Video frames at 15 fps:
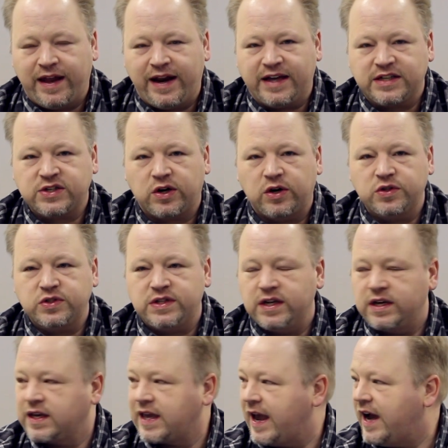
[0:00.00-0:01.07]
that escrows
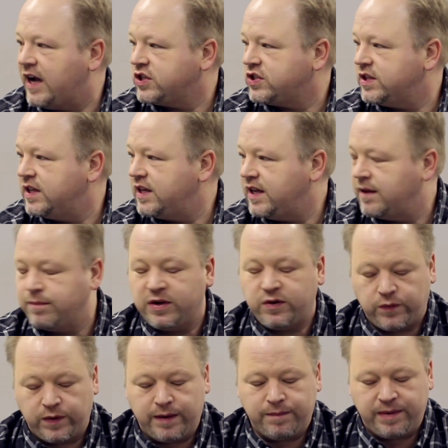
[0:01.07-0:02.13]
the cash in the
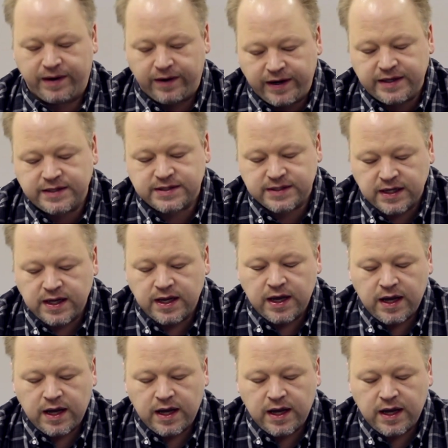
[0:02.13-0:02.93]
in-between periods.